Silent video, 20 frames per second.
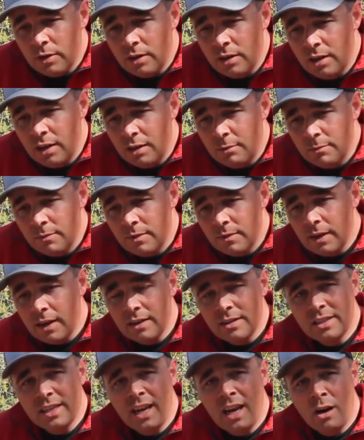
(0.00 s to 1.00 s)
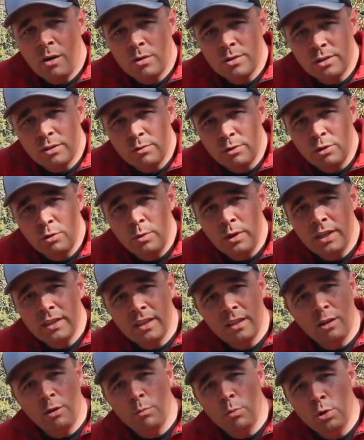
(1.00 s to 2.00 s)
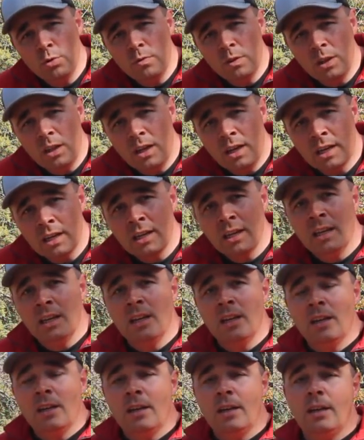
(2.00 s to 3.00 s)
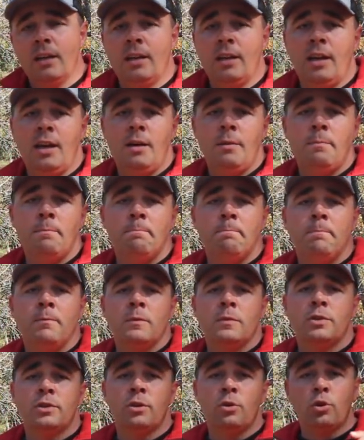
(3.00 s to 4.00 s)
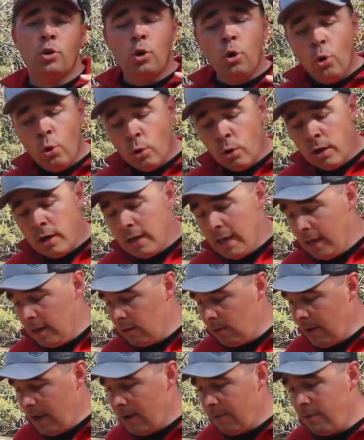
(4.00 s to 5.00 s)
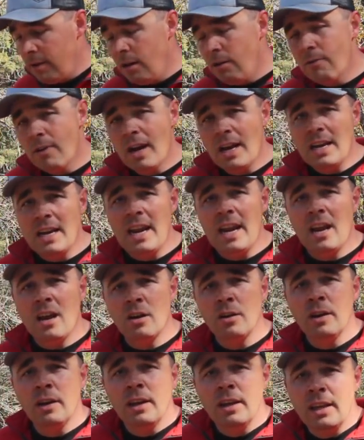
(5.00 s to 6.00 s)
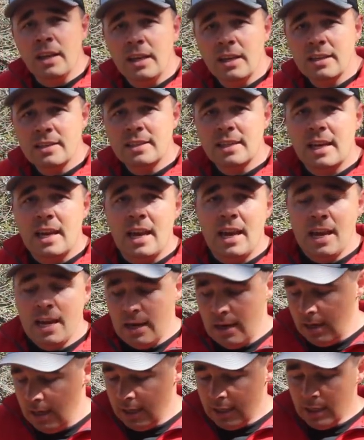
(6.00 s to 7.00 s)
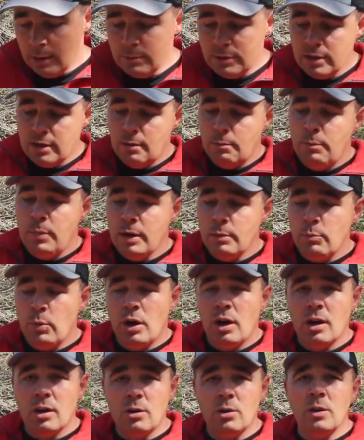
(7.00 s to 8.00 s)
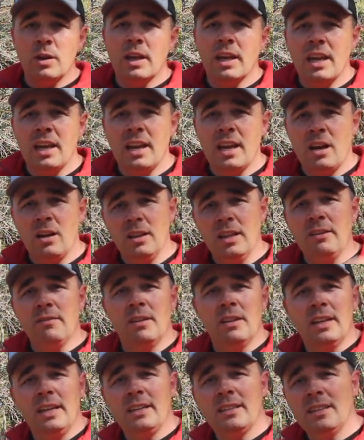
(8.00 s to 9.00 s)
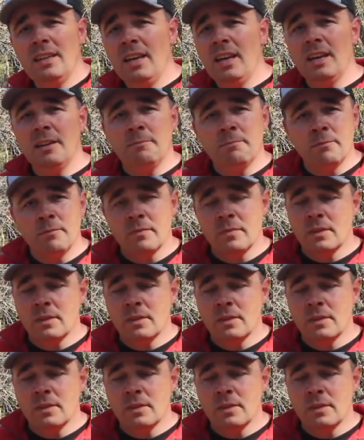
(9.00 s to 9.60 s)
They got scours, they're real weak, they don't move a lot. So Corid, I don't have any right now, it comes in a big bottle, and I'll leave a link to it.